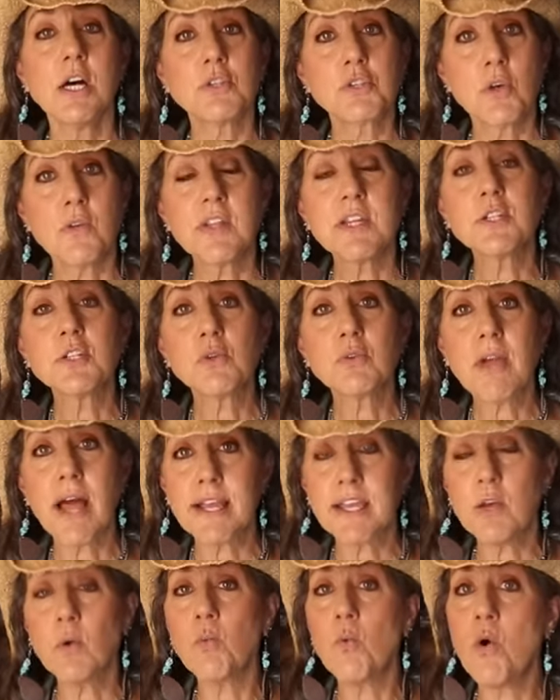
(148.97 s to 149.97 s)
So they do
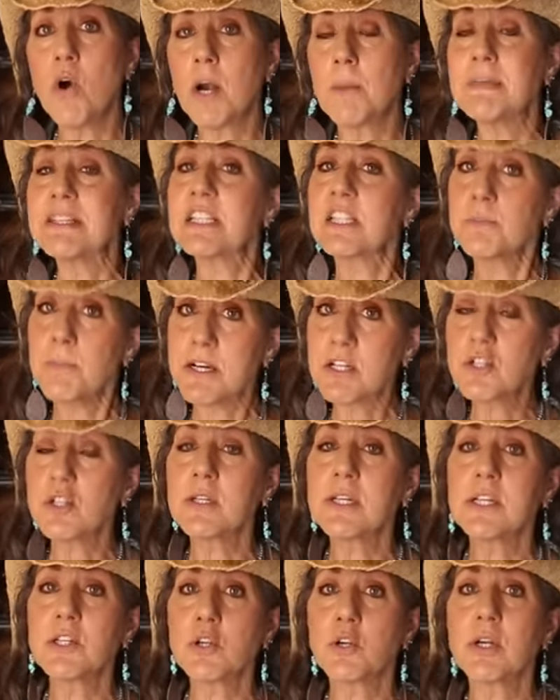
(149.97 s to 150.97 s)
like it warm,
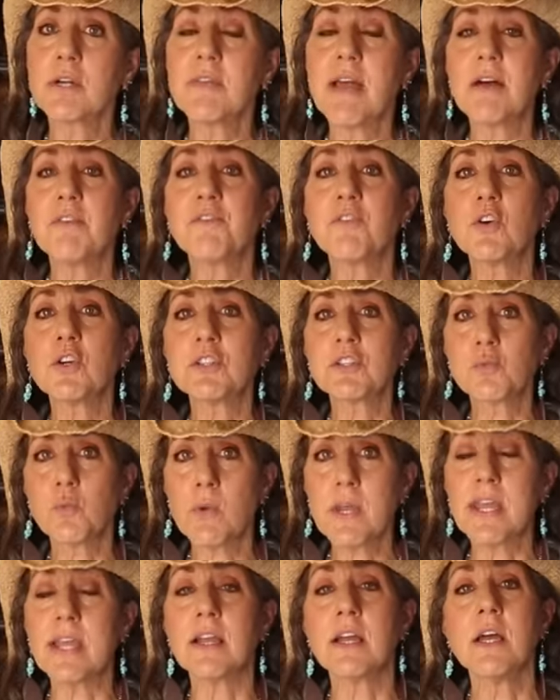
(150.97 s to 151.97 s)
especially during that first
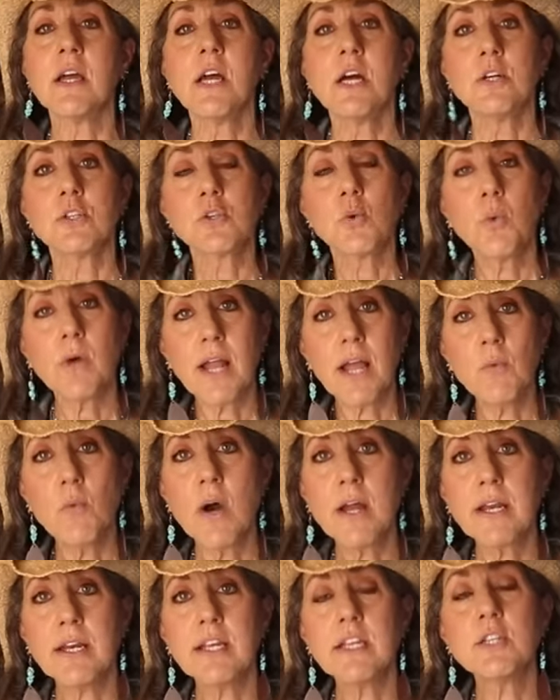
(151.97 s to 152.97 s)
week. So what I
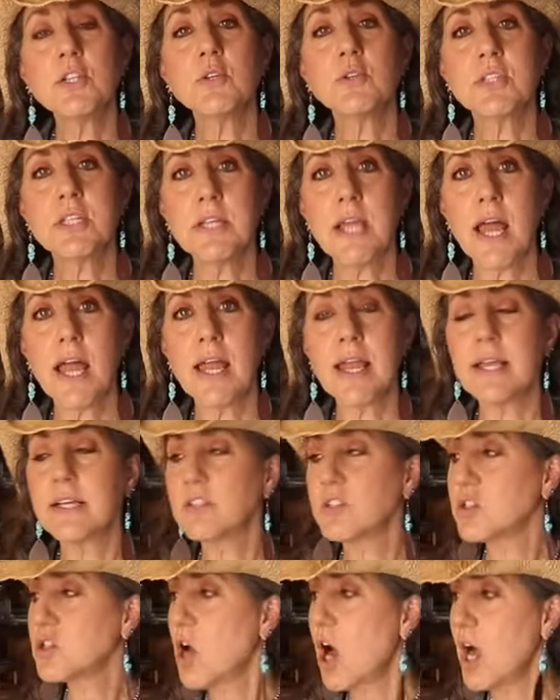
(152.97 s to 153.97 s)
wanted to do today
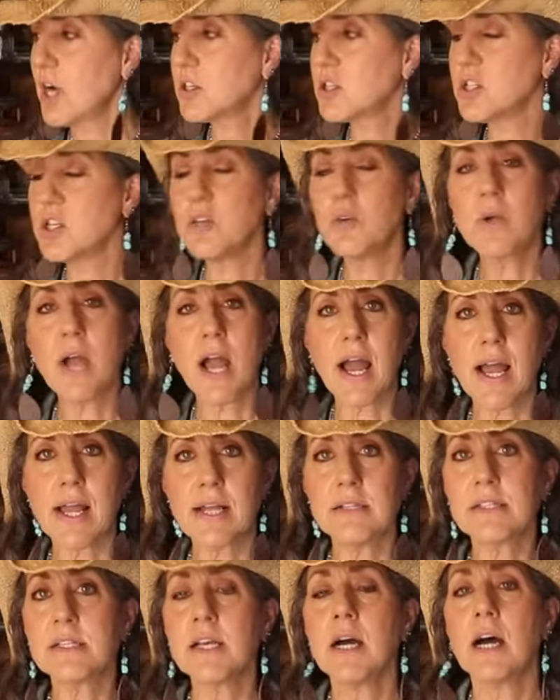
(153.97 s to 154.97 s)
is talk to you
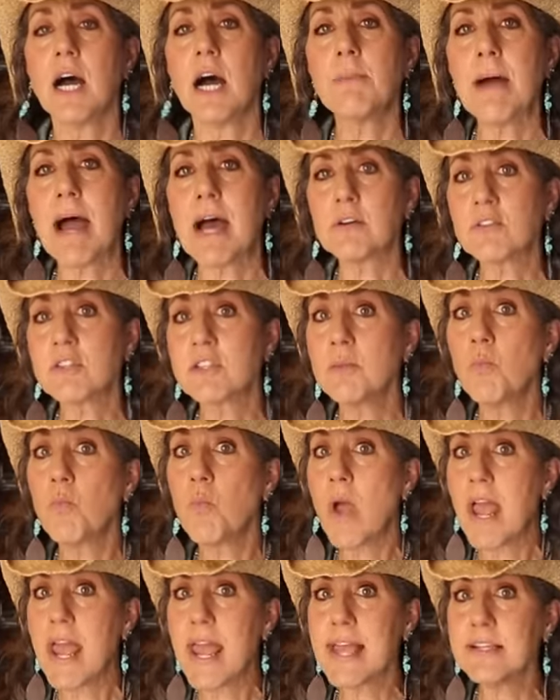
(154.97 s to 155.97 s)
guys about some
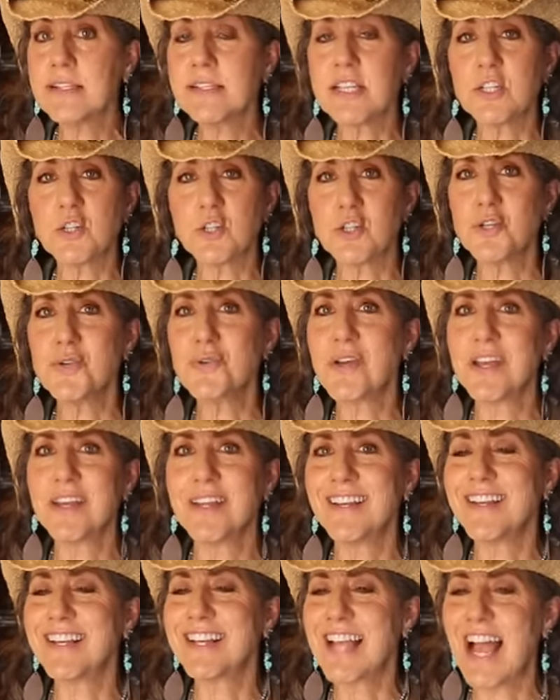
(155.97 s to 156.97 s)
ways that you
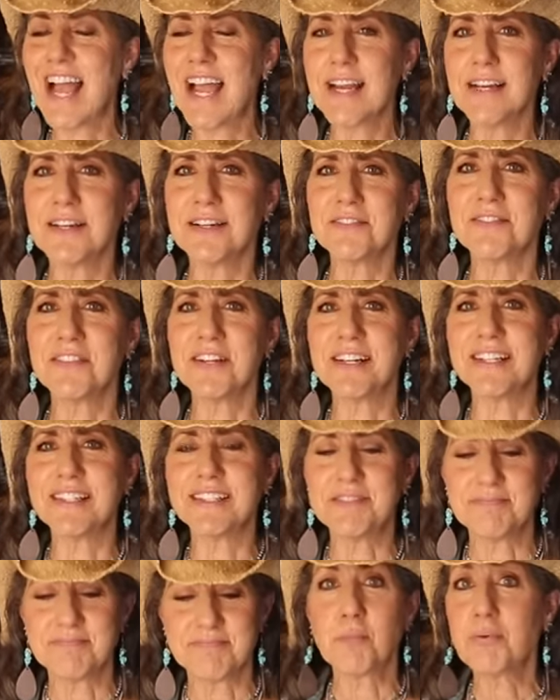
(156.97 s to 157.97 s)
can kind of
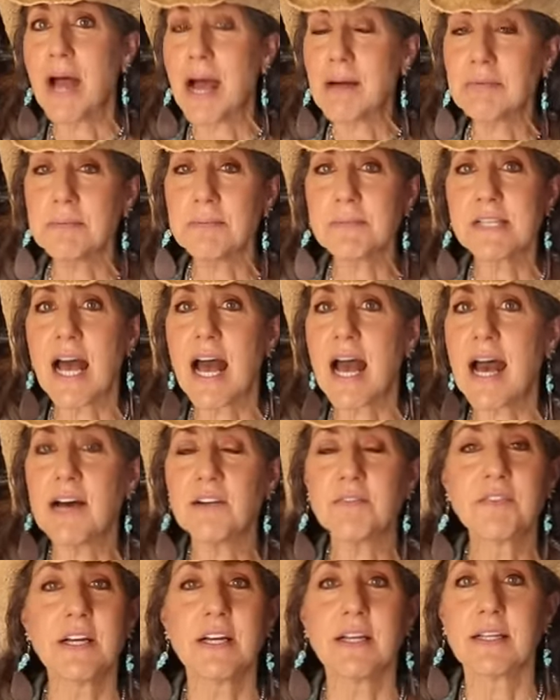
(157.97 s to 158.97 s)
uh, problem
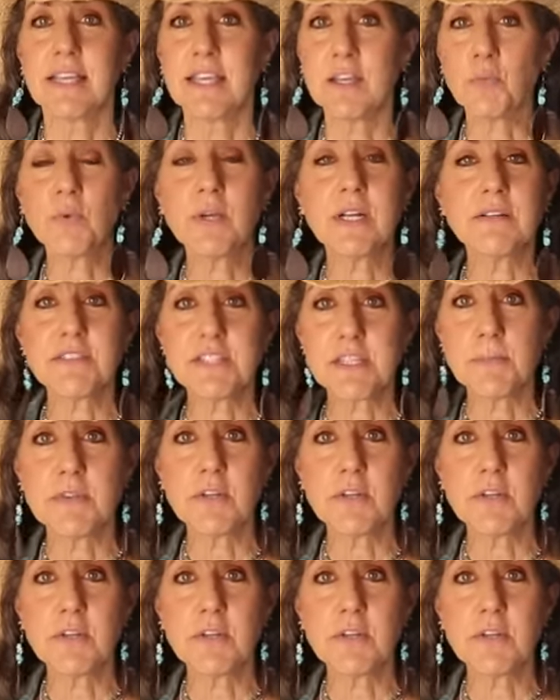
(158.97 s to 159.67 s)
solve, get rid of some